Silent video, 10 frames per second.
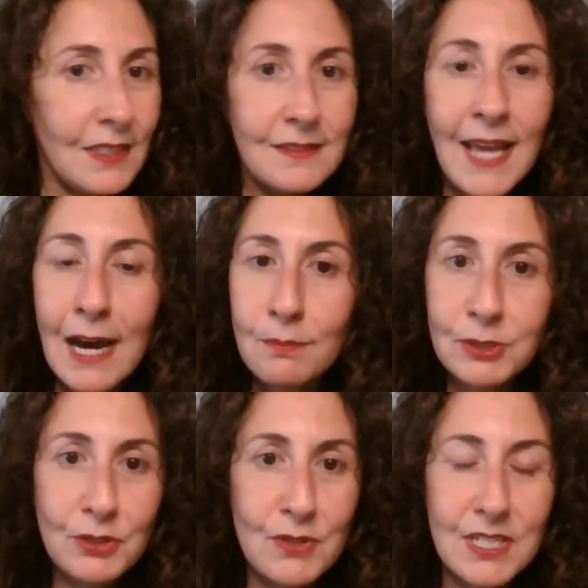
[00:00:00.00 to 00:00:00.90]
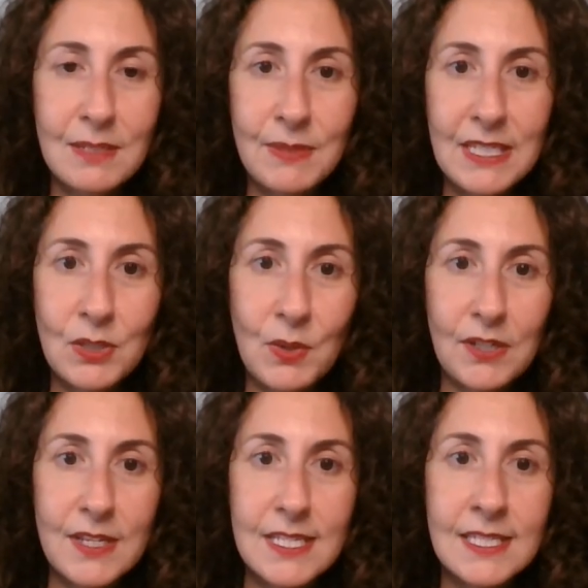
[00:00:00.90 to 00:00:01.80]
Now Pluto's going to be in
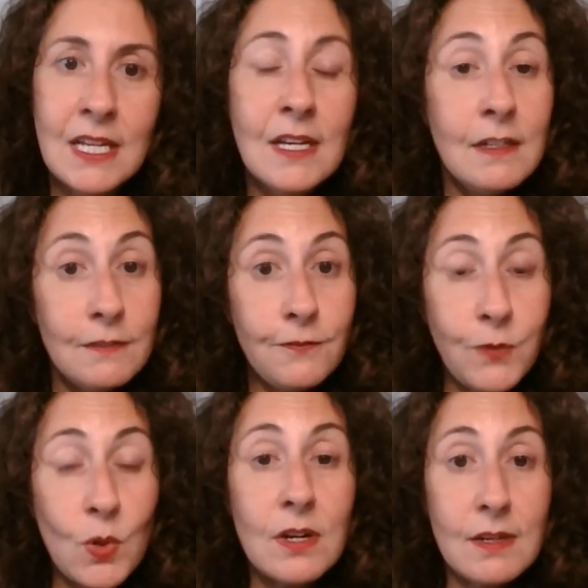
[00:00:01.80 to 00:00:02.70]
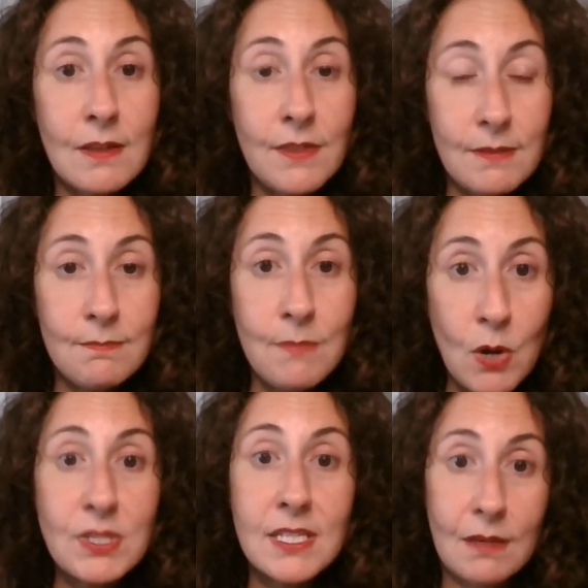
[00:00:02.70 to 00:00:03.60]
Aquarius for the
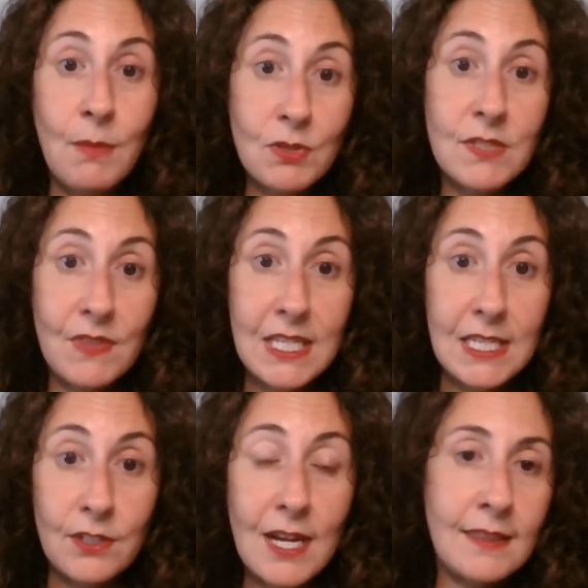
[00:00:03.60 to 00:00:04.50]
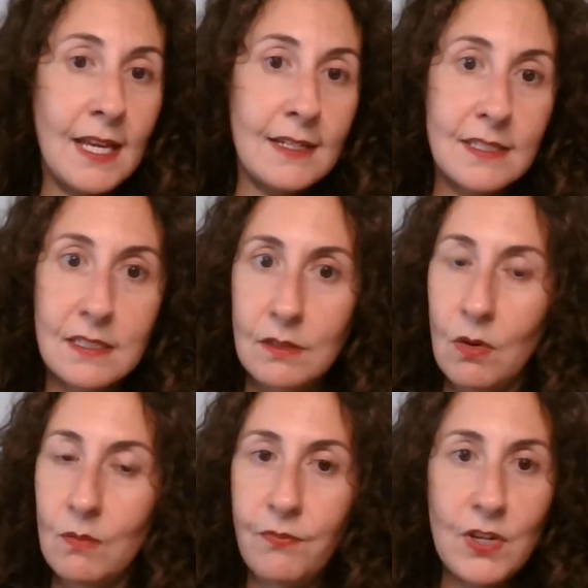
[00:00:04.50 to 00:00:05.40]
most, most of the year, and then it's
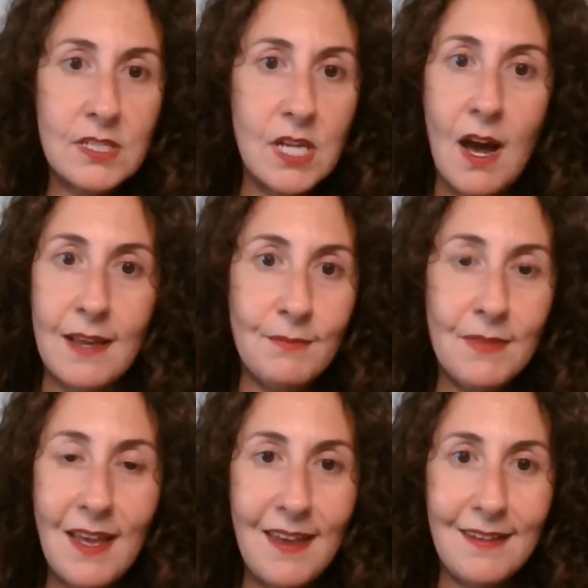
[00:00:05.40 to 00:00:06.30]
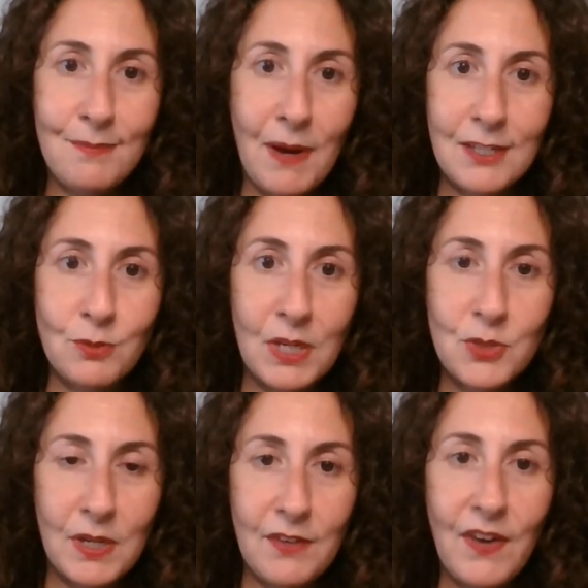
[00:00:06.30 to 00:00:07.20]
full time by twenty
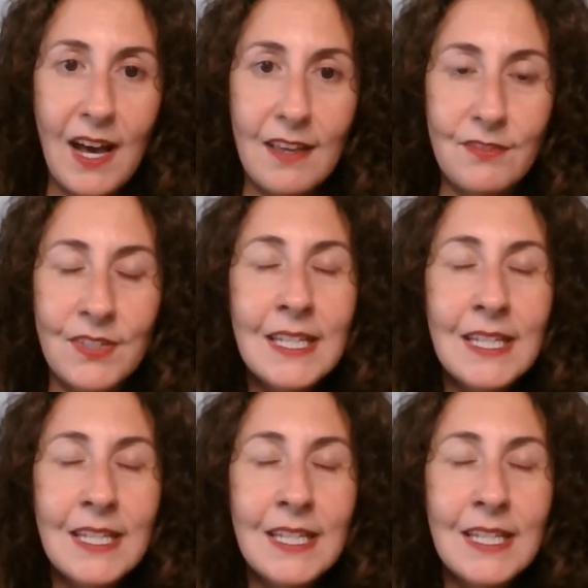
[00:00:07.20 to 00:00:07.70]
twenty-five.